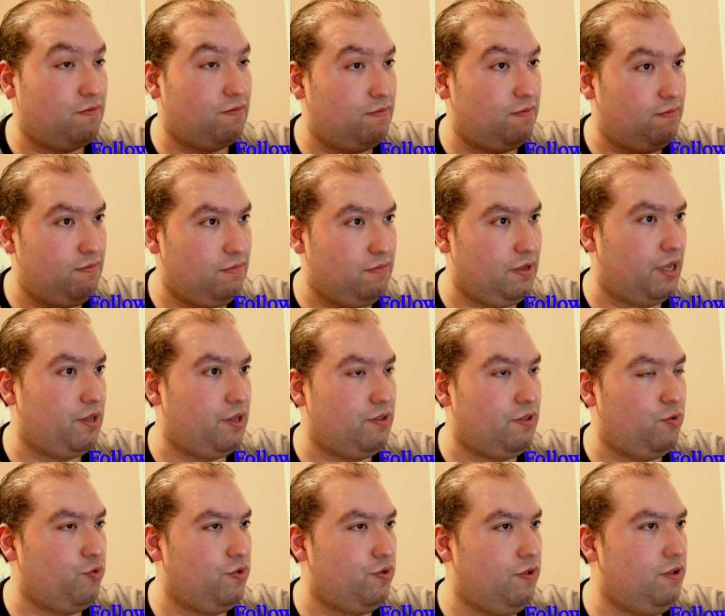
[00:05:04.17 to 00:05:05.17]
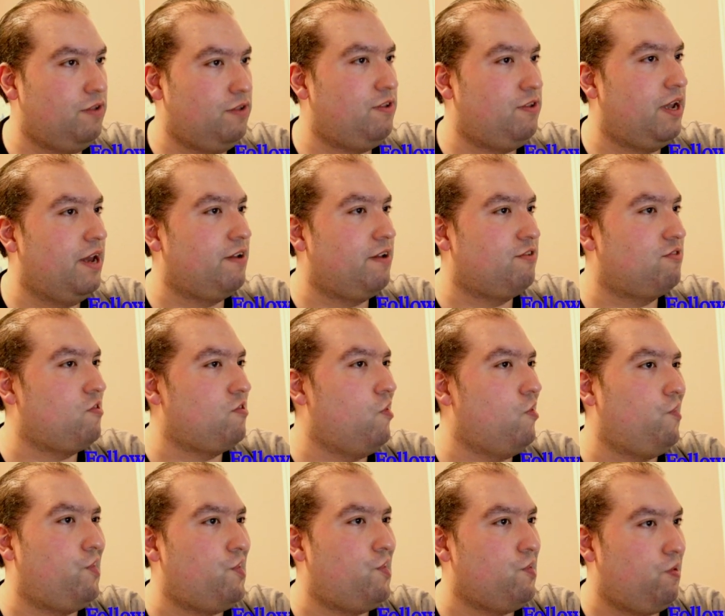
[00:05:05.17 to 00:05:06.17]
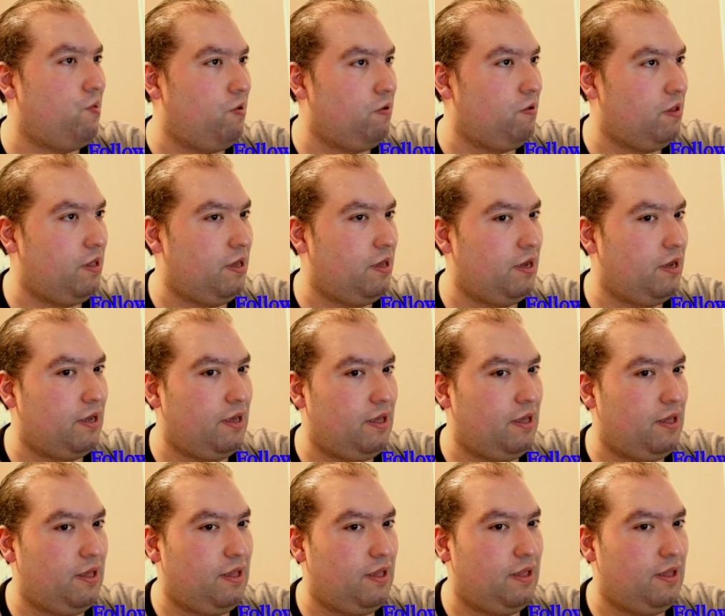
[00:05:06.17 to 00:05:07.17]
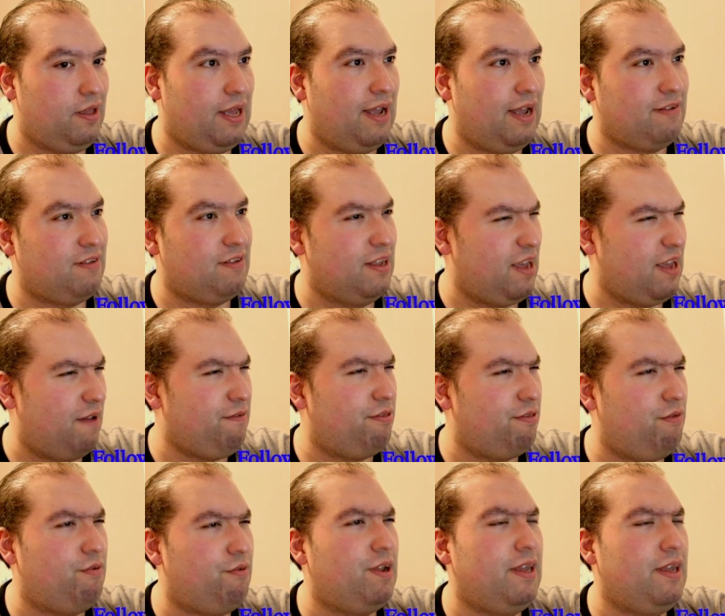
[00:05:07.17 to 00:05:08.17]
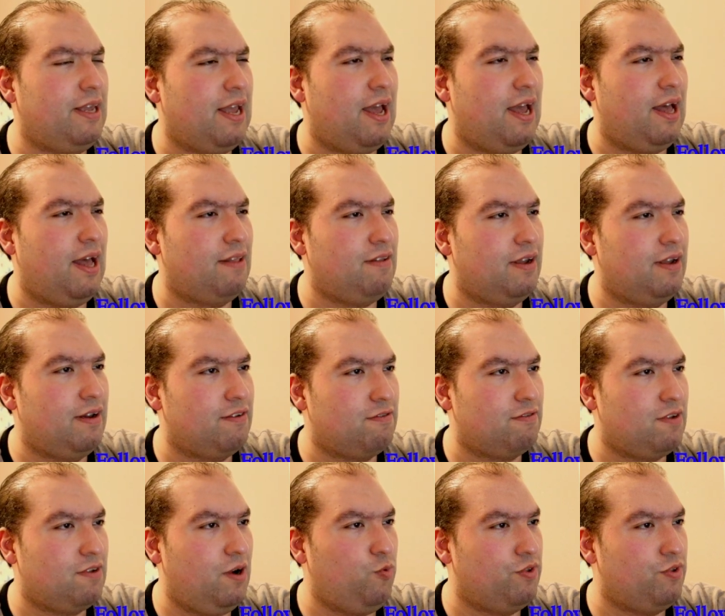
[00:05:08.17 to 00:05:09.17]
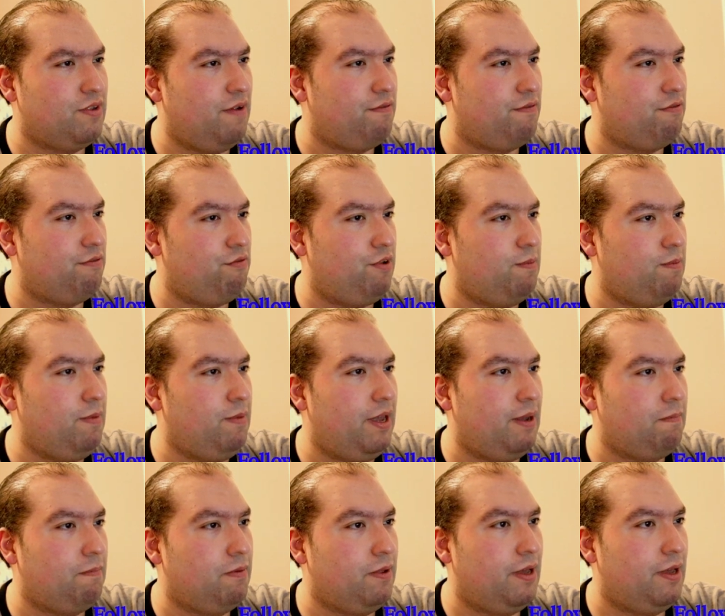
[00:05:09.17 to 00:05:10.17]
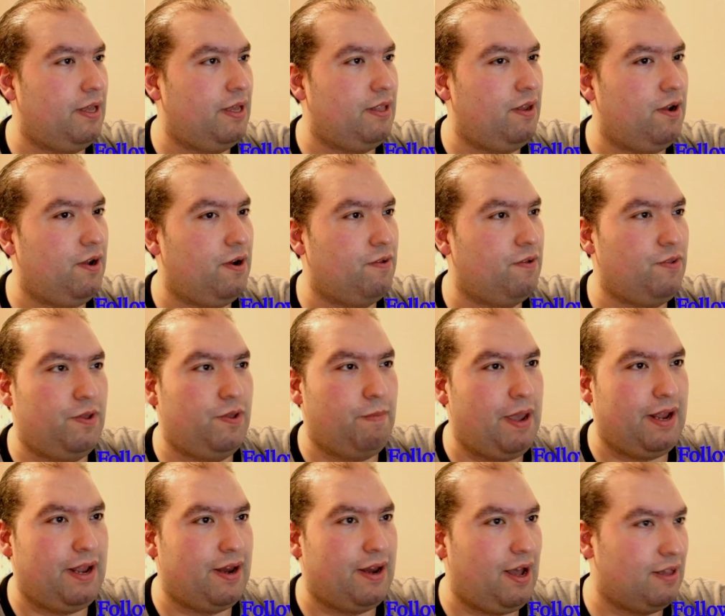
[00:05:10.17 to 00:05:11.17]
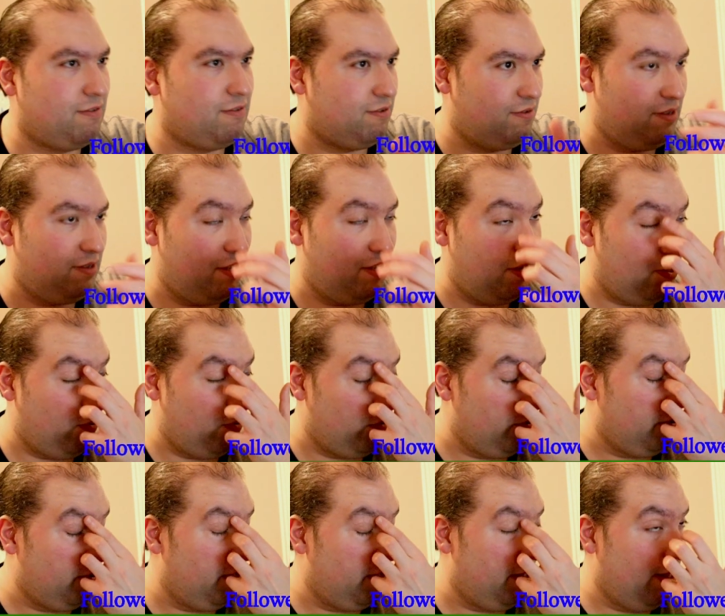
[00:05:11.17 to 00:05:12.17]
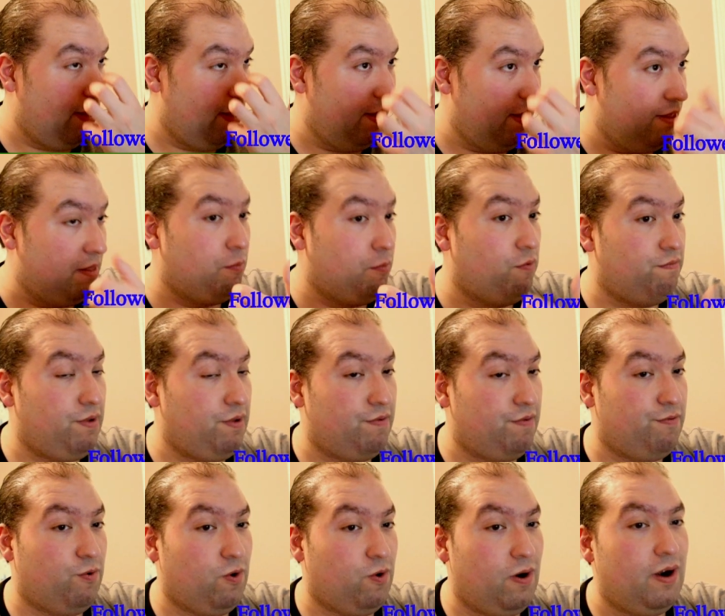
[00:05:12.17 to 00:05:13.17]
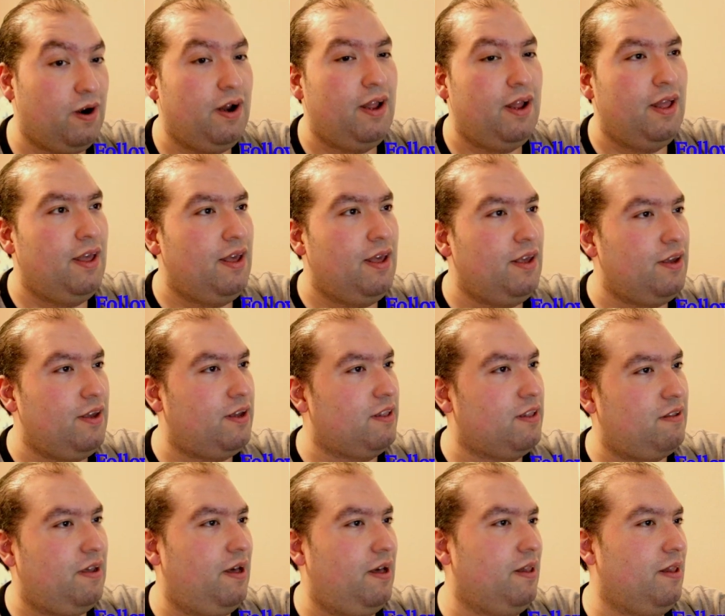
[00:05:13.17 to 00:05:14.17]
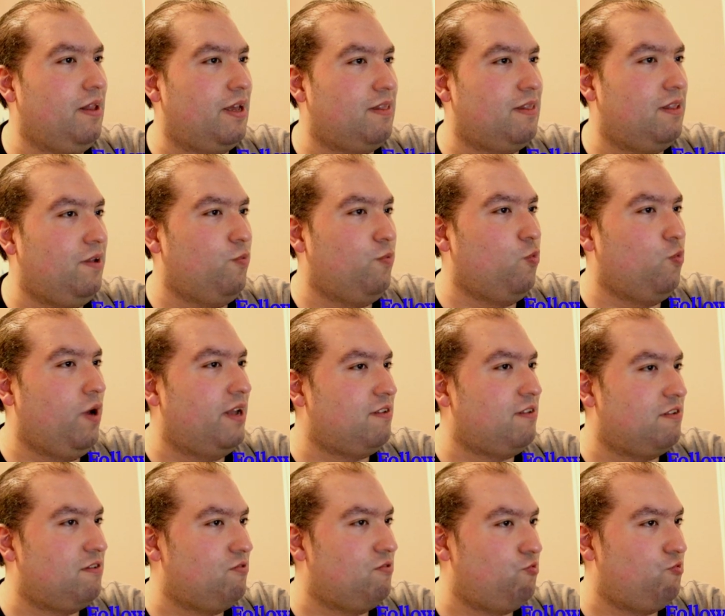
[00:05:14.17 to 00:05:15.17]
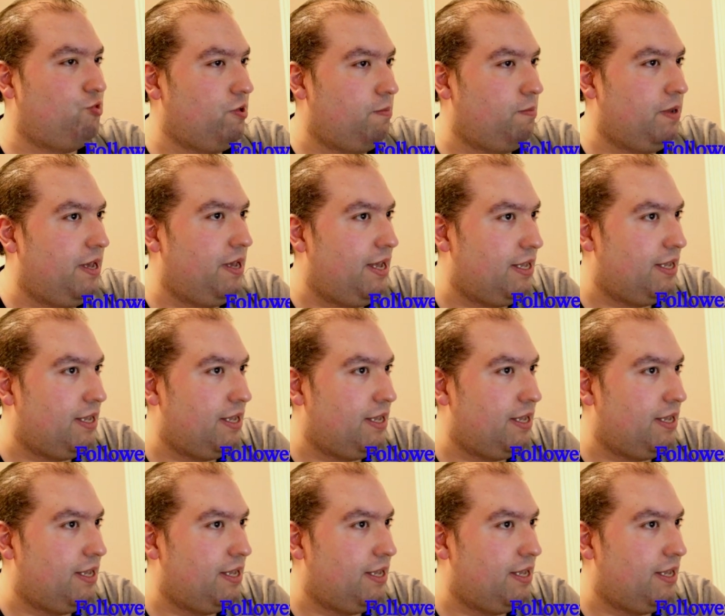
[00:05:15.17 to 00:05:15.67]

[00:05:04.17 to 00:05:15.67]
like they're gonna start here. Like I think f3. Yeah, they're gonna start with f3 being played here. They may not see the move before. You could tell like why this is really bad.